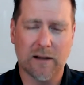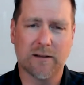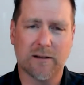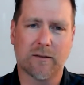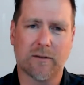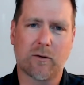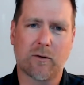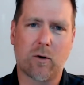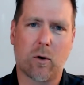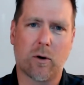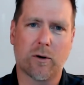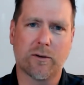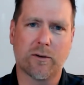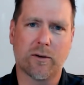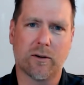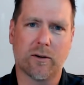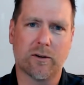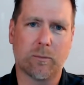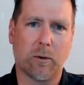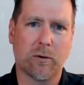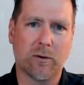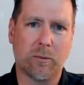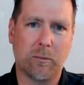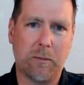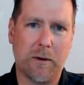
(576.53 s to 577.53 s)
of course there's
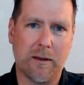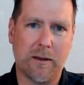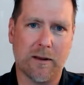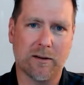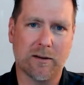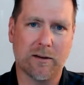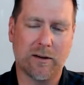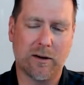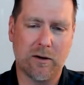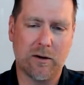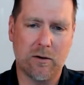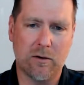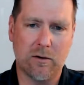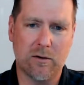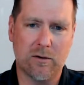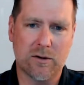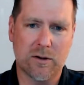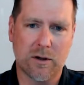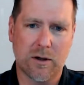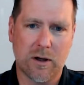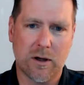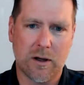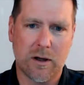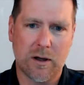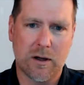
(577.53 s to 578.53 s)
supposed to be this
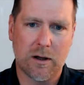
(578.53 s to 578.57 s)
huge